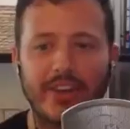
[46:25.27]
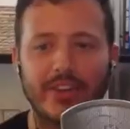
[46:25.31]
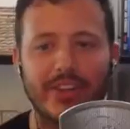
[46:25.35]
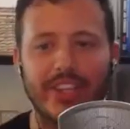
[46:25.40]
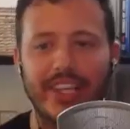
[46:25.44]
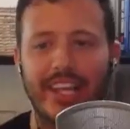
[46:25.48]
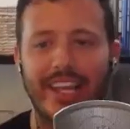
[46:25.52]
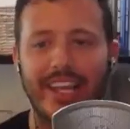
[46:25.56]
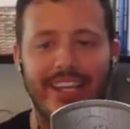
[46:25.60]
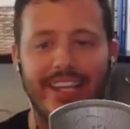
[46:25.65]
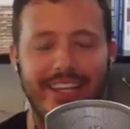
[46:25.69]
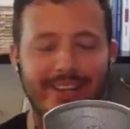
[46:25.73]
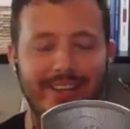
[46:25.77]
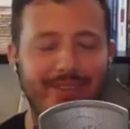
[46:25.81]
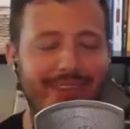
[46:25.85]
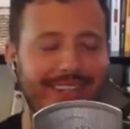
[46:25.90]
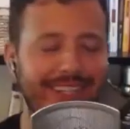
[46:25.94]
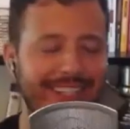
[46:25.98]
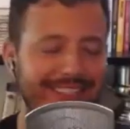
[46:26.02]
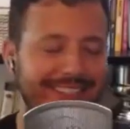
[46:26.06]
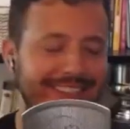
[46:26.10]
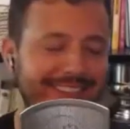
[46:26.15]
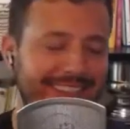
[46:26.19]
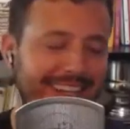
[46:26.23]
think any of
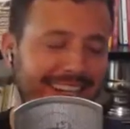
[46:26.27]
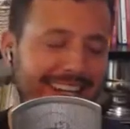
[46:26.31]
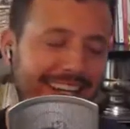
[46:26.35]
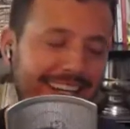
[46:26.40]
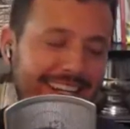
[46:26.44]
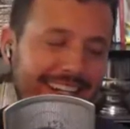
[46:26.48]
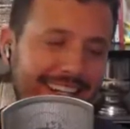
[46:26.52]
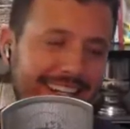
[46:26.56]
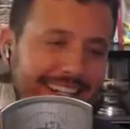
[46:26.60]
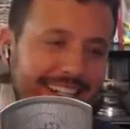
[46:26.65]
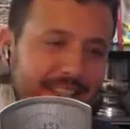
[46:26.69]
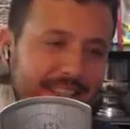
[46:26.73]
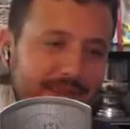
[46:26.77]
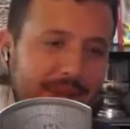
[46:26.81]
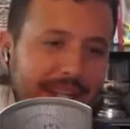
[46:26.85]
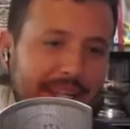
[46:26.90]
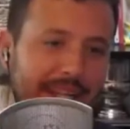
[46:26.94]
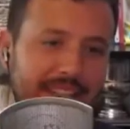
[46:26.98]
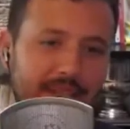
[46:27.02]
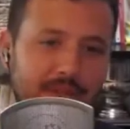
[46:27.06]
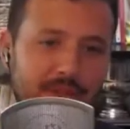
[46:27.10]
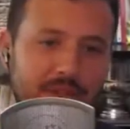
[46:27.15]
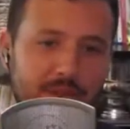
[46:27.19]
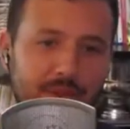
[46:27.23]
us
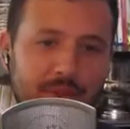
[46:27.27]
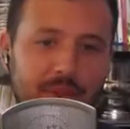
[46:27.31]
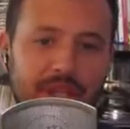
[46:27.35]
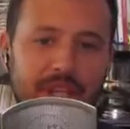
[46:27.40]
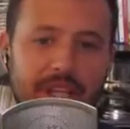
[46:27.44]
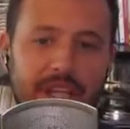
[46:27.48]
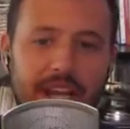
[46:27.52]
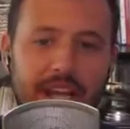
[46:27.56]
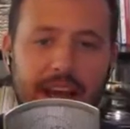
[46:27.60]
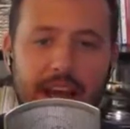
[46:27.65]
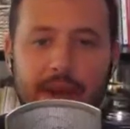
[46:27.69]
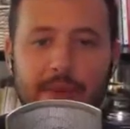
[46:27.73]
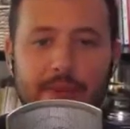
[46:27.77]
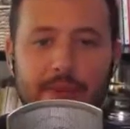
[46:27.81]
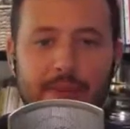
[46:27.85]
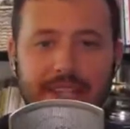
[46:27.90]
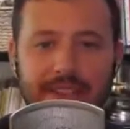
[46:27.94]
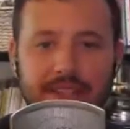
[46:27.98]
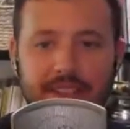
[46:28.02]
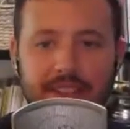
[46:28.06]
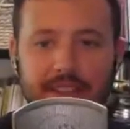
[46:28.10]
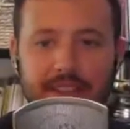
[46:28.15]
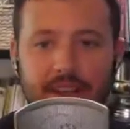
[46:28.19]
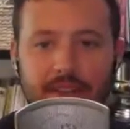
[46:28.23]
expect him to be at
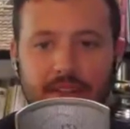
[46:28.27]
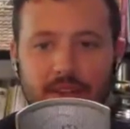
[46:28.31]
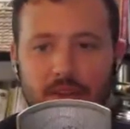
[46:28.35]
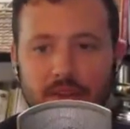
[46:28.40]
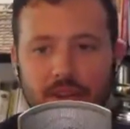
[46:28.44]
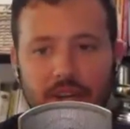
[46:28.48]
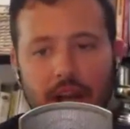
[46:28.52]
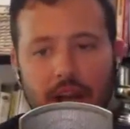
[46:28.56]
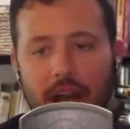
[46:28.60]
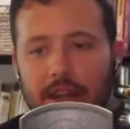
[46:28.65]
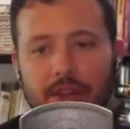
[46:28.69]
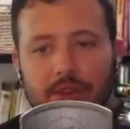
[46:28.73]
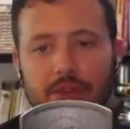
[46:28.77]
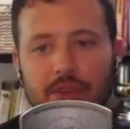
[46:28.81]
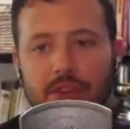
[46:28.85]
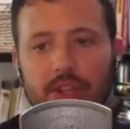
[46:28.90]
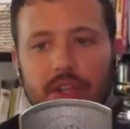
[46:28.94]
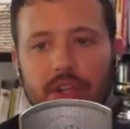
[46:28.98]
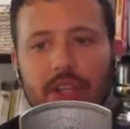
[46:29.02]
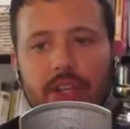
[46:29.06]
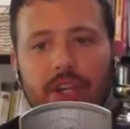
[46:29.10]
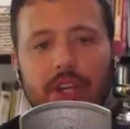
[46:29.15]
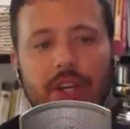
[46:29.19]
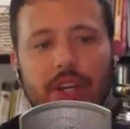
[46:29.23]
Messi level, and I don't
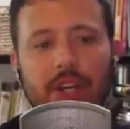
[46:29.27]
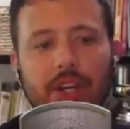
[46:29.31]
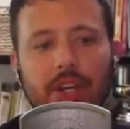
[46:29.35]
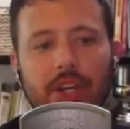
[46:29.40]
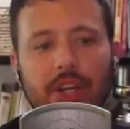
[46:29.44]
think.